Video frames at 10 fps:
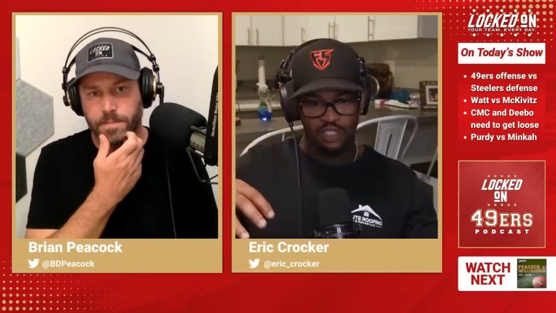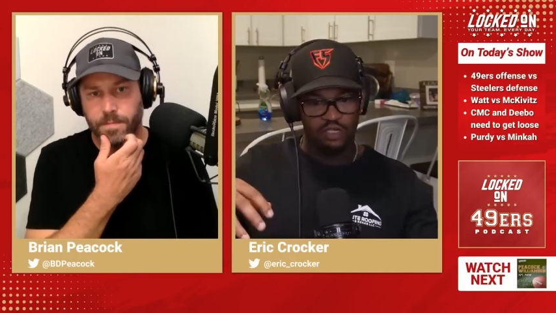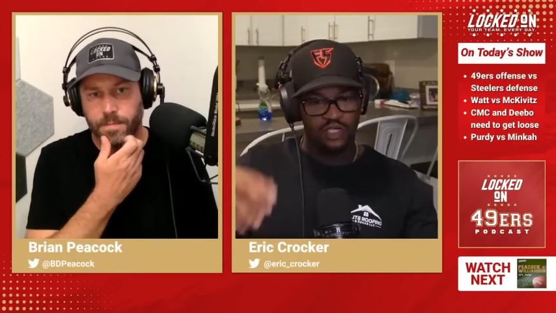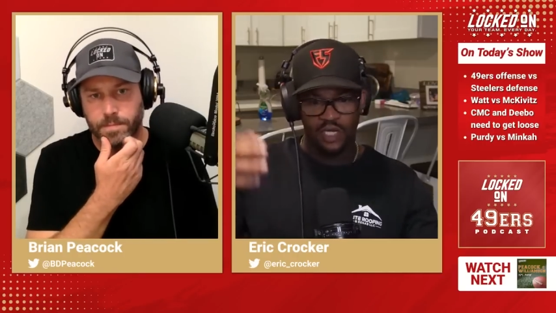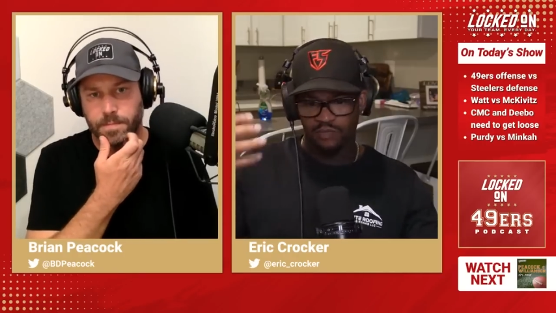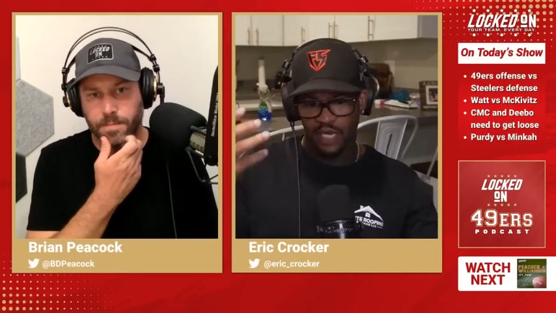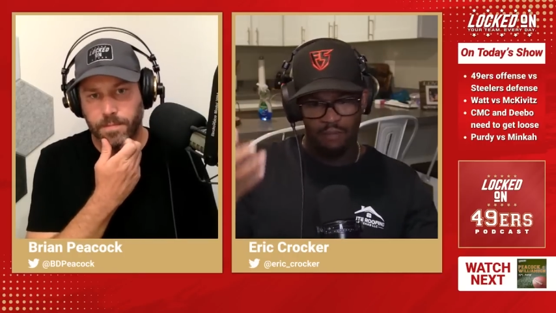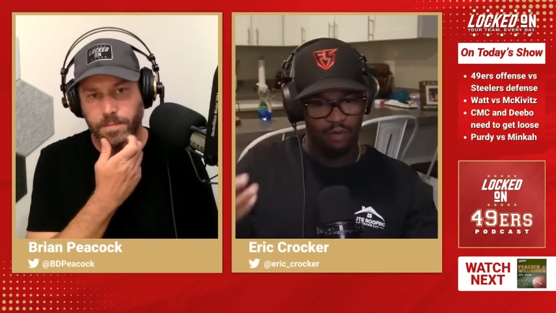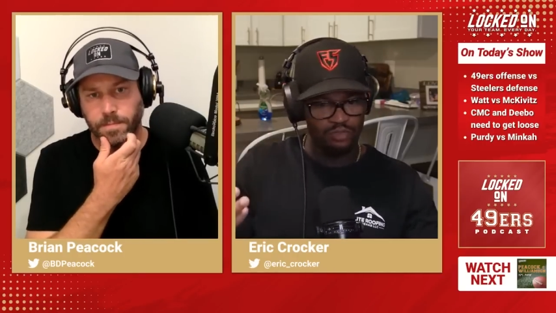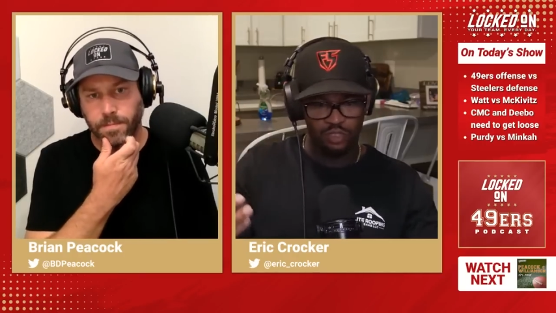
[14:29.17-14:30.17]
Speaker 1: third game, you have
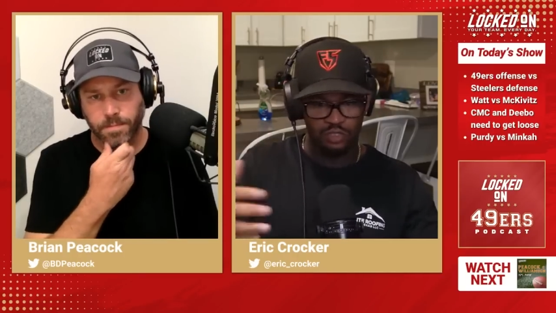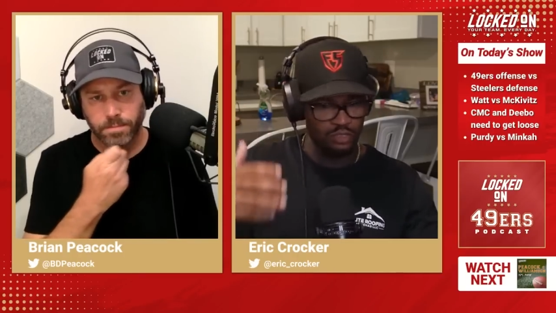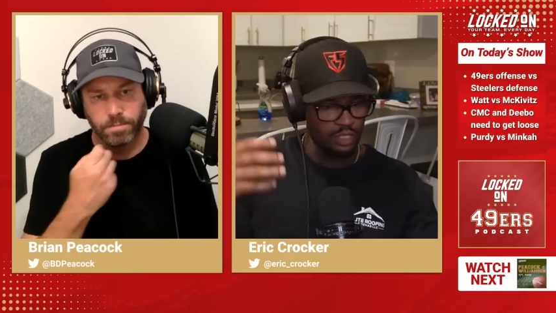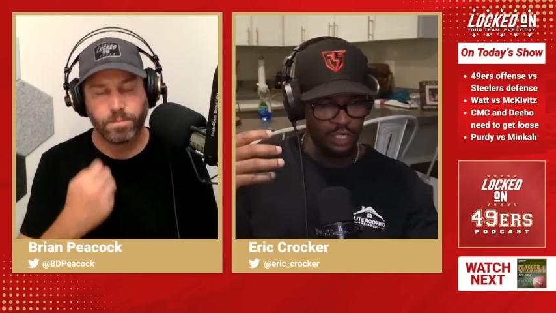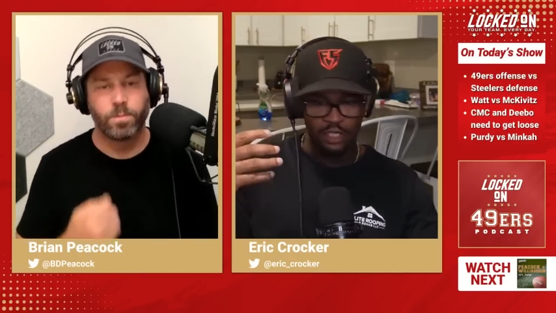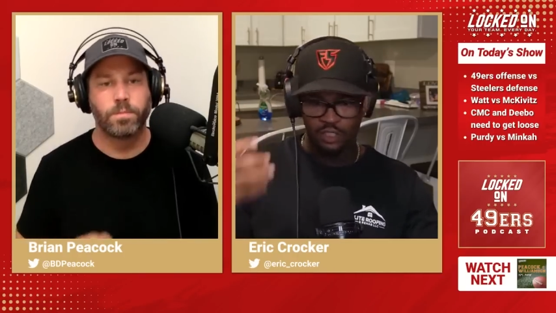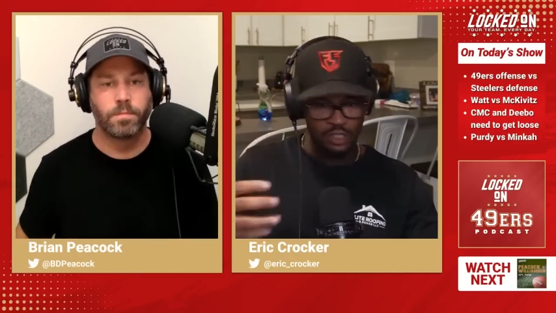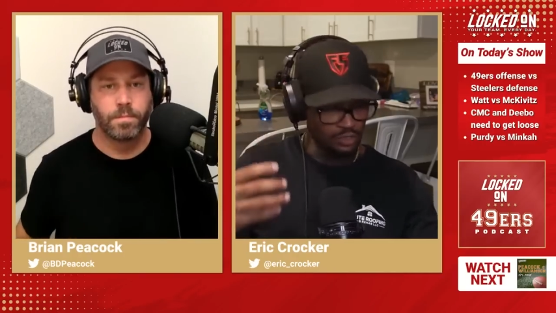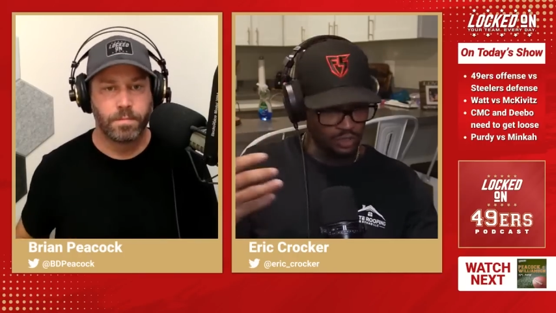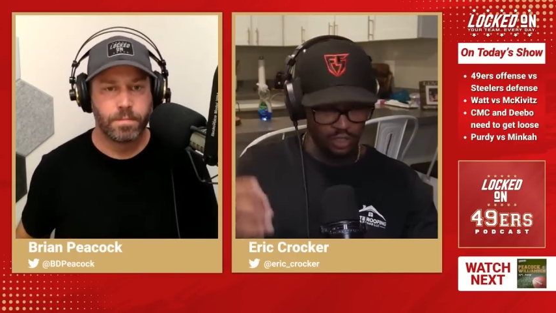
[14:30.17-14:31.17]
most of your
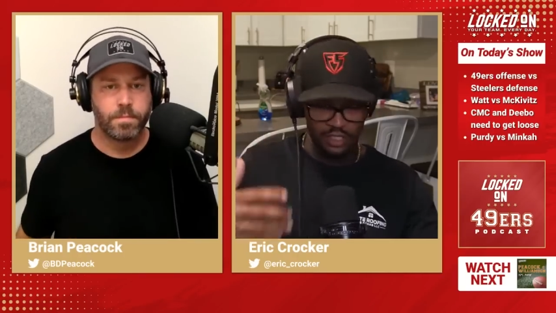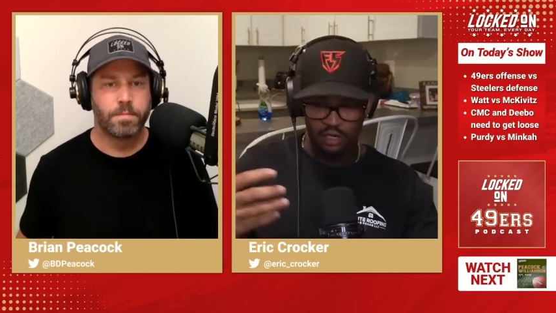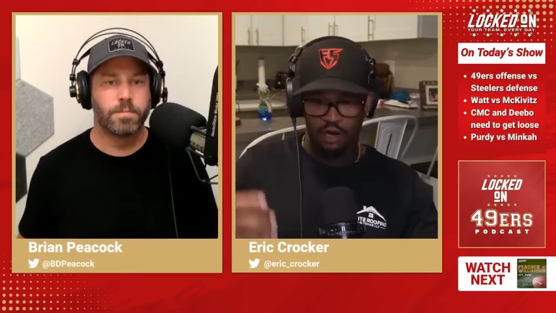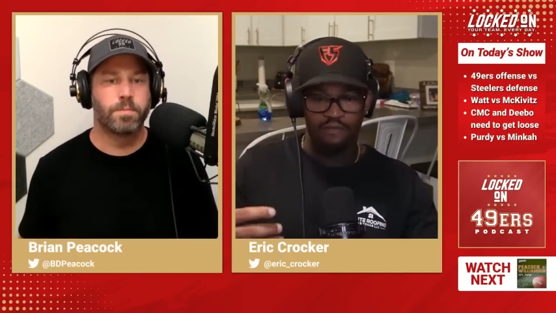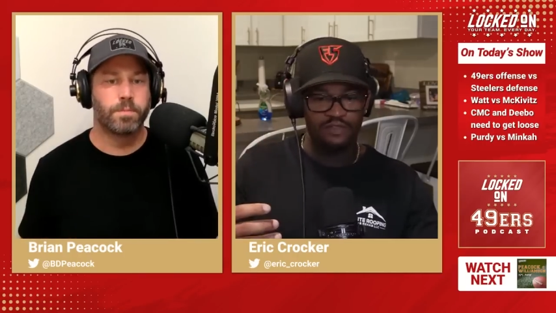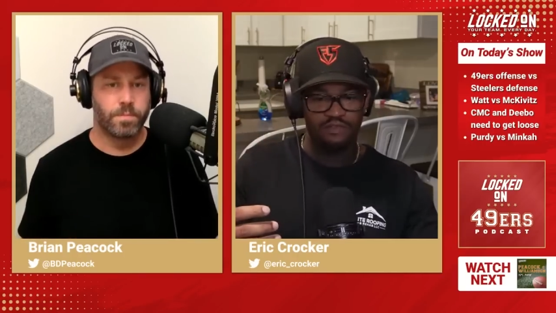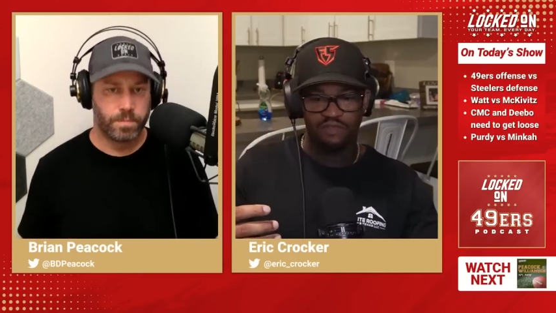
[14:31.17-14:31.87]
starting offensive